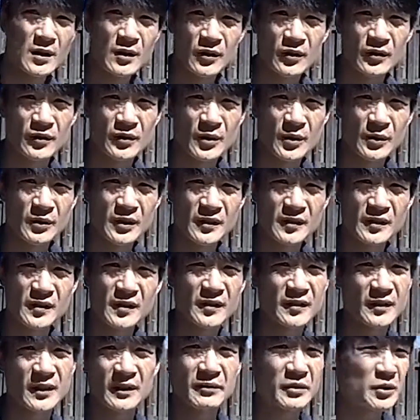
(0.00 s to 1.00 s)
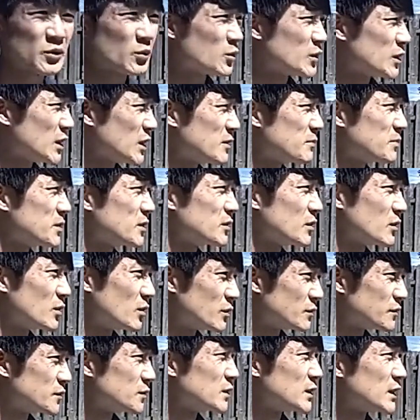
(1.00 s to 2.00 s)
So this is 720, but
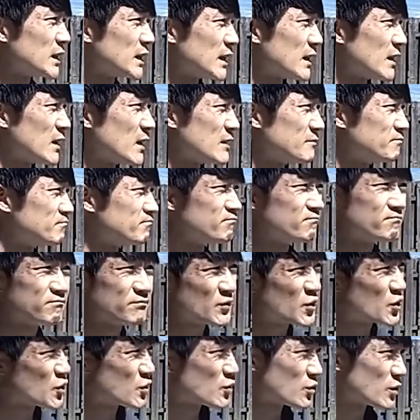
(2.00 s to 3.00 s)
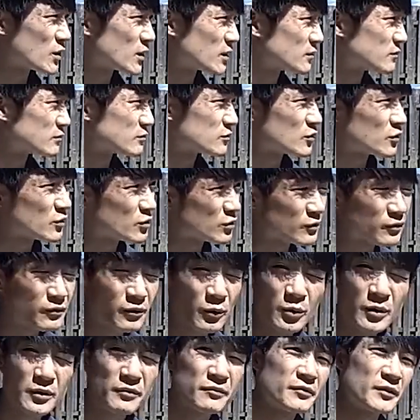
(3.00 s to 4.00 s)
hopefully I'm shooting
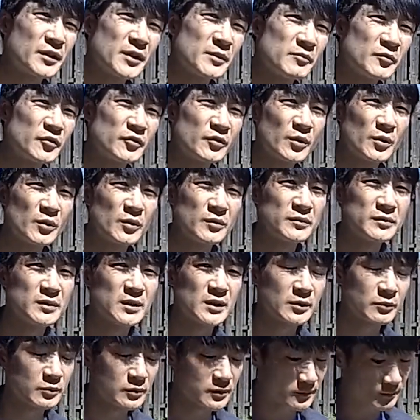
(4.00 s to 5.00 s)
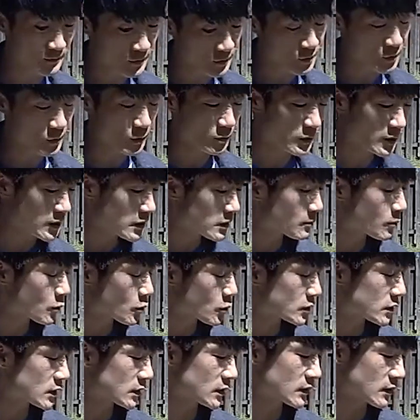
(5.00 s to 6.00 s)
240 frames, so hopefully we'll show a little
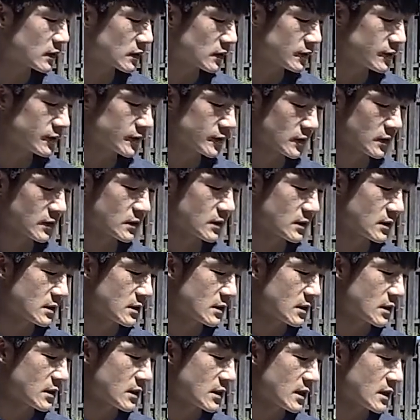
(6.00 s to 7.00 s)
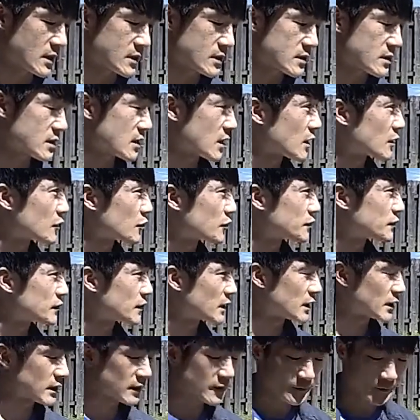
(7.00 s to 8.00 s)
more details as the arrow
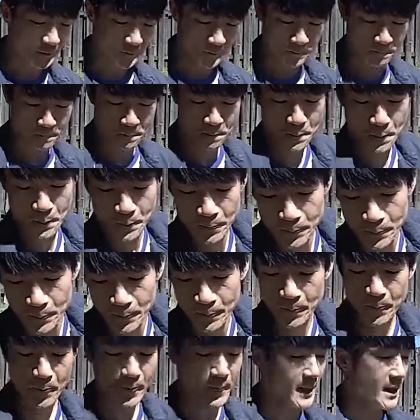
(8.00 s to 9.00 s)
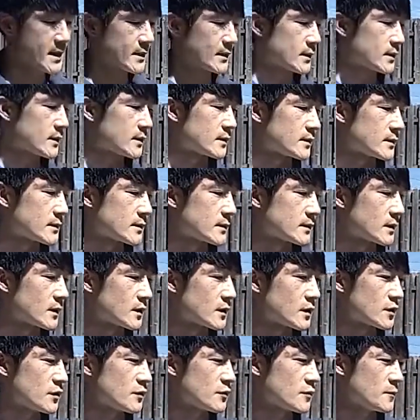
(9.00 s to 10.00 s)
flies. Here you
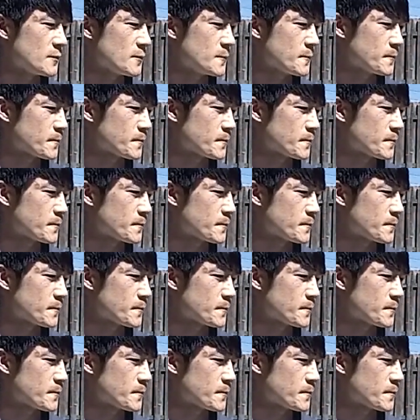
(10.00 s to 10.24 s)
go.